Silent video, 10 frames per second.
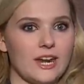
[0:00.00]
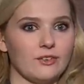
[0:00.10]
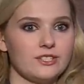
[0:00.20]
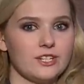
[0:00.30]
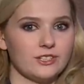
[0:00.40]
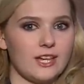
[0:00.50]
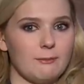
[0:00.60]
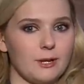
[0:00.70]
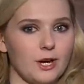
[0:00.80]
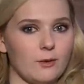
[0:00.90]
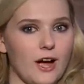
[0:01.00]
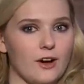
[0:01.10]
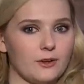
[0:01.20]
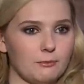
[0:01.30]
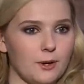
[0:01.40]
every single time I go
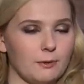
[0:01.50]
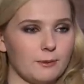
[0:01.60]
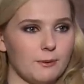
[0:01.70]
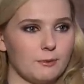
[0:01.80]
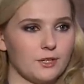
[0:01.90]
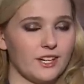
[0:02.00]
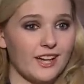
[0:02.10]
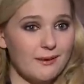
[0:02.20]
out in public, people are like,